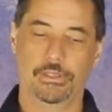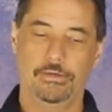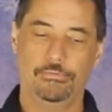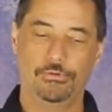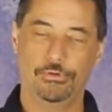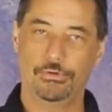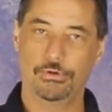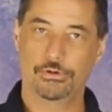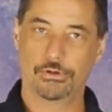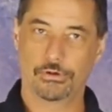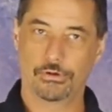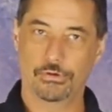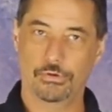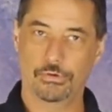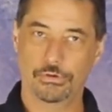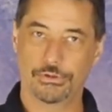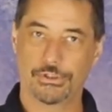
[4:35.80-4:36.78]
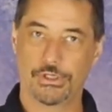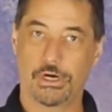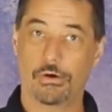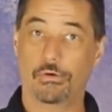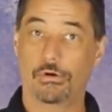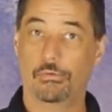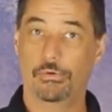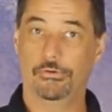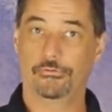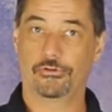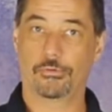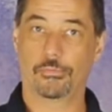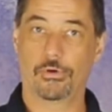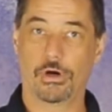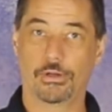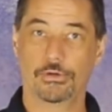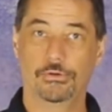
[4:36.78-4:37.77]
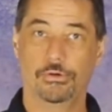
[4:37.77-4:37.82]
if you took your cold shower, went from
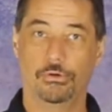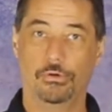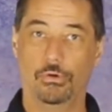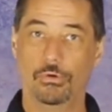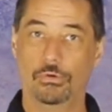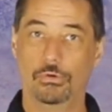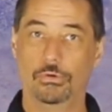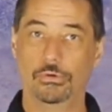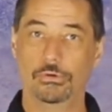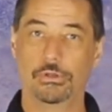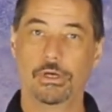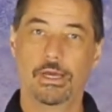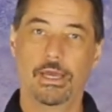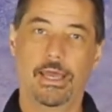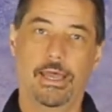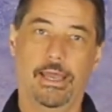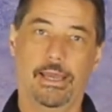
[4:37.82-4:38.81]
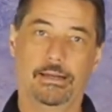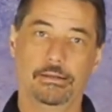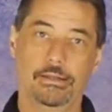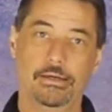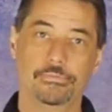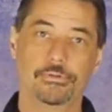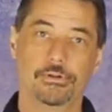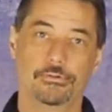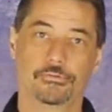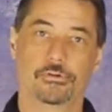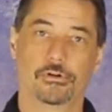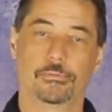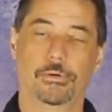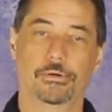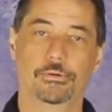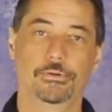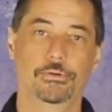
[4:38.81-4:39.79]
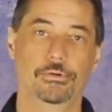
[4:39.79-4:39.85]
hot to cold, and left it for
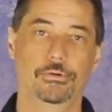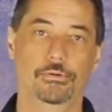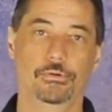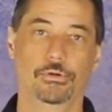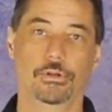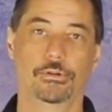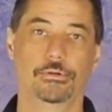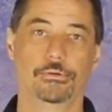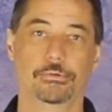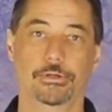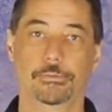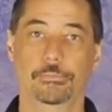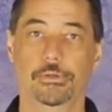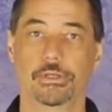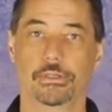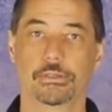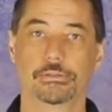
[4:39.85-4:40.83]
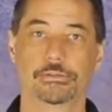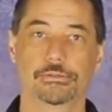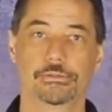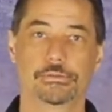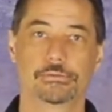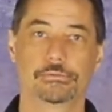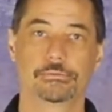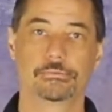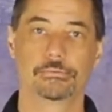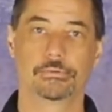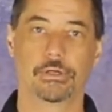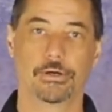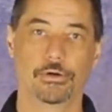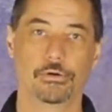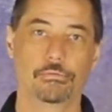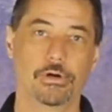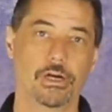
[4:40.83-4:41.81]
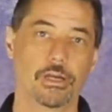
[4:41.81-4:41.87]
about two to three minutes? Now, I
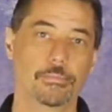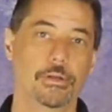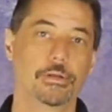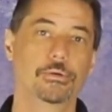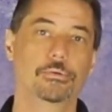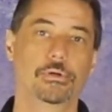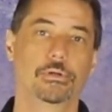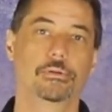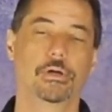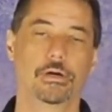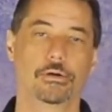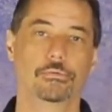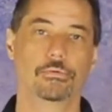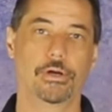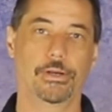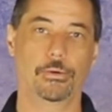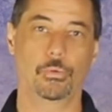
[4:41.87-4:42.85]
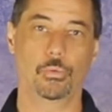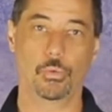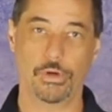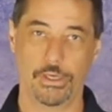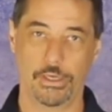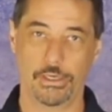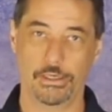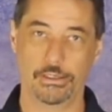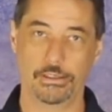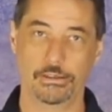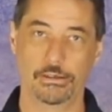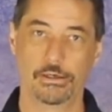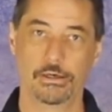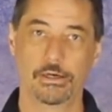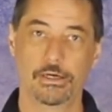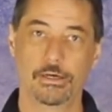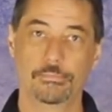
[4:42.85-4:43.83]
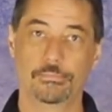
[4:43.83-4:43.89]
don't recommend doing that right away,
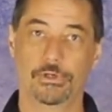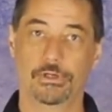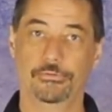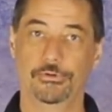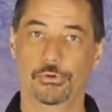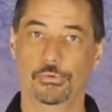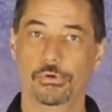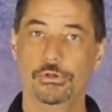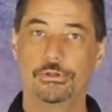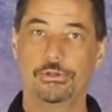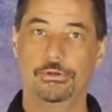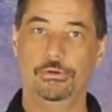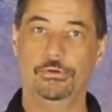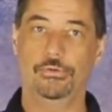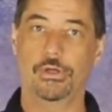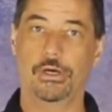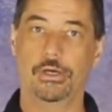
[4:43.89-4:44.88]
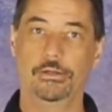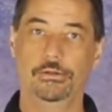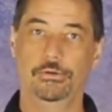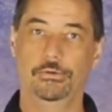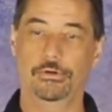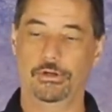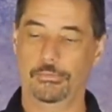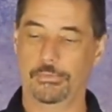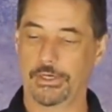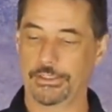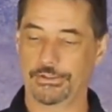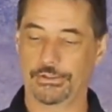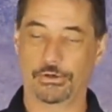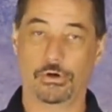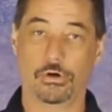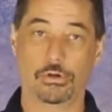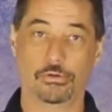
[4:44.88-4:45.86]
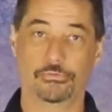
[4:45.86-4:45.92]
but if you were to do that, you can imagine
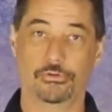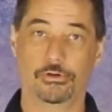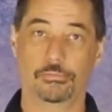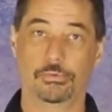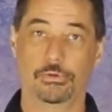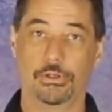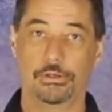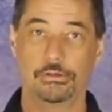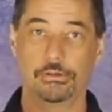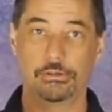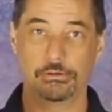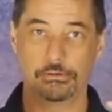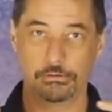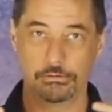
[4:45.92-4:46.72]
all of your blood